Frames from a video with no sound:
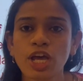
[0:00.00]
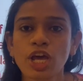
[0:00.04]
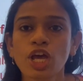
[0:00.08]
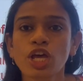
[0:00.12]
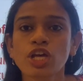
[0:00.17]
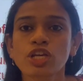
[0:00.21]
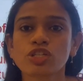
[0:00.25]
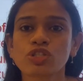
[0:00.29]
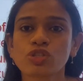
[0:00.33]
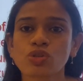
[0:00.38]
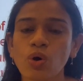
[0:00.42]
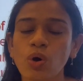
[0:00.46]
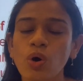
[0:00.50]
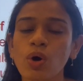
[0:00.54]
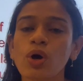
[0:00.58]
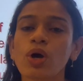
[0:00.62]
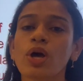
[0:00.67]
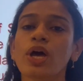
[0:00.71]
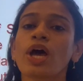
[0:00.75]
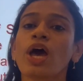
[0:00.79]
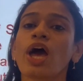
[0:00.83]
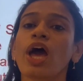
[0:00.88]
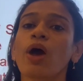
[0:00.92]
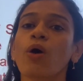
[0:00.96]
So
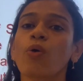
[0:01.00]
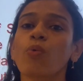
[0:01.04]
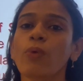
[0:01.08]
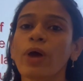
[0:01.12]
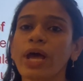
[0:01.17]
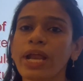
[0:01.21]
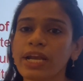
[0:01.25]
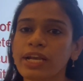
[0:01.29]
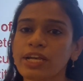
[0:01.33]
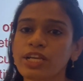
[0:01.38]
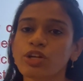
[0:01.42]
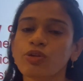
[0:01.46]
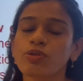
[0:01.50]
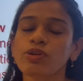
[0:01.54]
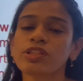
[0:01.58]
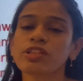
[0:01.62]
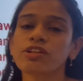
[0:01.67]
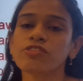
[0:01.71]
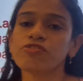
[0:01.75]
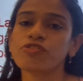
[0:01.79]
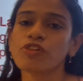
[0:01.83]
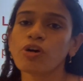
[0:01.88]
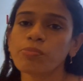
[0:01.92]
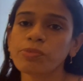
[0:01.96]
when during
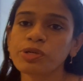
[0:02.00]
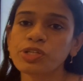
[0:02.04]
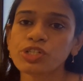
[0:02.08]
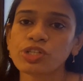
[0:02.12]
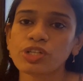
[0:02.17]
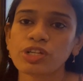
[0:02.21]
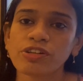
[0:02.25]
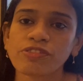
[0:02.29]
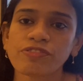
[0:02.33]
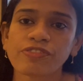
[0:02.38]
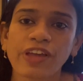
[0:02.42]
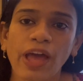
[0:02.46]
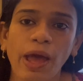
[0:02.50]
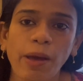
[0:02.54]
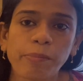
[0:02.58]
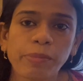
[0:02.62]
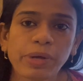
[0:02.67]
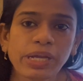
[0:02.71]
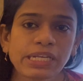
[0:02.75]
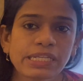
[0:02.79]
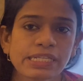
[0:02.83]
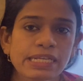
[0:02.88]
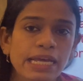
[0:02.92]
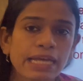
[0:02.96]
the formation of
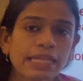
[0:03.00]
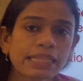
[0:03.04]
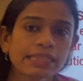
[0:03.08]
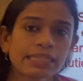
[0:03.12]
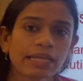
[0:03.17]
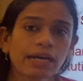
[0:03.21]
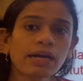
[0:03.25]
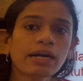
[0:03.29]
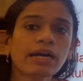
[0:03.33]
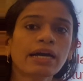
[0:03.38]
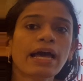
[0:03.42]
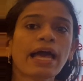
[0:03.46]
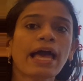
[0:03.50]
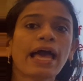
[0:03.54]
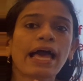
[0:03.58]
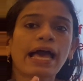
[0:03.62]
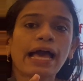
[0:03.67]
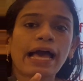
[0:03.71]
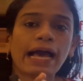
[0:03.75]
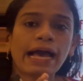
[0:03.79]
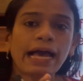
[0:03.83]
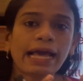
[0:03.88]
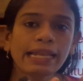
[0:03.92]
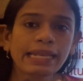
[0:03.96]
gametes, the
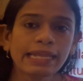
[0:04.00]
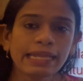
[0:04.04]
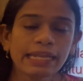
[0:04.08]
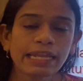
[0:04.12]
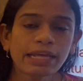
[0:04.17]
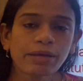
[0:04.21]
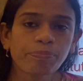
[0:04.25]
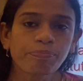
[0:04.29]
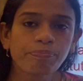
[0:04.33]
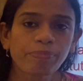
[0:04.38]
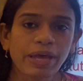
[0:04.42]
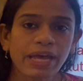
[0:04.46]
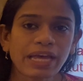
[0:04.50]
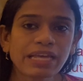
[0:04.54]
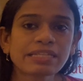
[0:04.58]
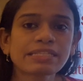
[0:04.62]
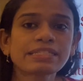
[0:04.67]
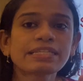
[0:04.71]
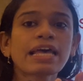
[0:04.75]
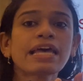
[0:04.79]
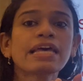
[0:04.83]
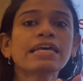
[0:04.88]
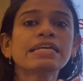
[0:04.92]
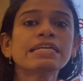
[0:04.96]
allelic
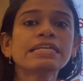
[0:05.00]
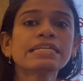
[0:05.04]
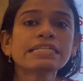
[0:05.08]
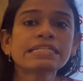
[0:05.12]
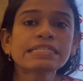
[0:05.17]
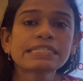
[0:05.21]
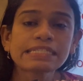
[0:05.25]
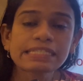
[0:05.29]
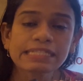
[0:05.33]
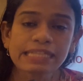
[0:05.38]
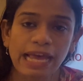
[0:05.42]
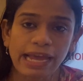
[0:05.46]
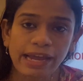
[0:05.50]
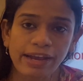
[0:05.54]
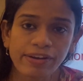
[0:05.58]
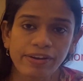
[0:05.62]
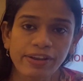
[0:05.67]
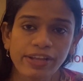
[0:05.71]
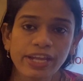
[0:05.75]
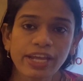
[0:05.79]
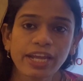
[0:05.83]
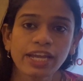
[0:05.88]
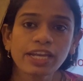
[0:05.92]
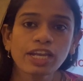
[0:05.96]
pairs
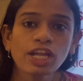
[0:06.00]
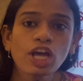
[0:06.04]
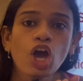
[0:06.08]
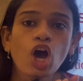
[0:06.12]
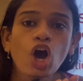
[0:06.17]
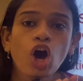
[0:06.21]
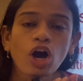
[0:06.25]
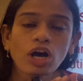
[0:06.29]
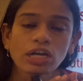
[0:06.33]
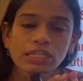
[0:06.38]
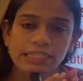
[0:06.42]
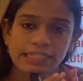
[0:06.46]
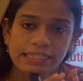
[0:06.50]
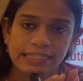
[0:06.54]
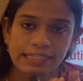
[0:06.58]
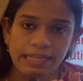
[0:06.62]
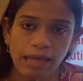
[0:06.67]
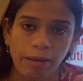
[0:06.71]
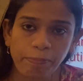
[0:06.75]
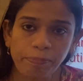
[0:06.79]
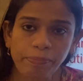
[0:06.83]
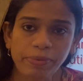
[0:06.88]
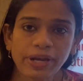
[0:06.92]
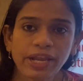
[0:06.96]
segregate or
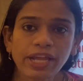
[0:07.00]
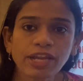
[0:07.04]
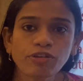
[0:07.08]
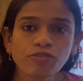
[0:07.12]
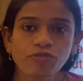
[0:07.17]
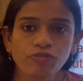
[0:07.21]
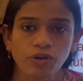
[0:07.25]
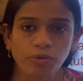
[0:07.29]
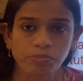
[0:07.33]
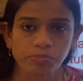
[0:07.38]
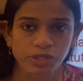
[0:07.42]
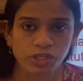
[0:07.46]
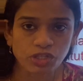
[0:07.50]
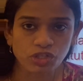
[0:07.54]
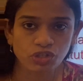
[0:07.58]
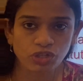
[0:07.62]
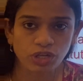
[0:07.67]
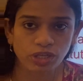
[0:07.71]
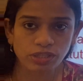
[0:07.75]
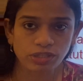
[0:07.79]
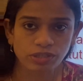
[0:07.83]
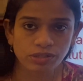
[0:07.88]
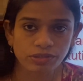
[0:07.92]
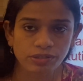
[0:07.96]
separate from each
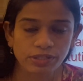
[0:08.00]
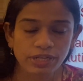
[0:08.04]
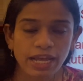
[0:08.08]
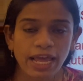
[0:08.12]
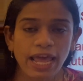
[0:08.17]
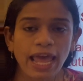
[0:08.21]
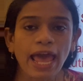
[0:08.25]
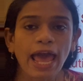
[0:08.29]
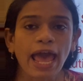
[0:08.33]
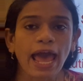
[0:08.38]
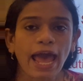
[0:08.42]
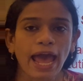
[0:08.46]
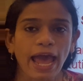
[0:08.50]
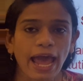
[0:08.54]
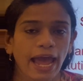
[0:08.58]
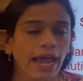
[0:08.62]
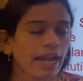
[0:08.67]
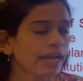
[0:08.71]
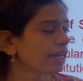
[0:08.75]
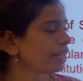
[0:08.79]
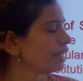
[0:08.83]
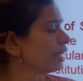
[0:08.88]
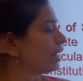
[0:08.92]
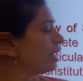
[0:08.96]
other
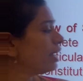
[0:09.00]
and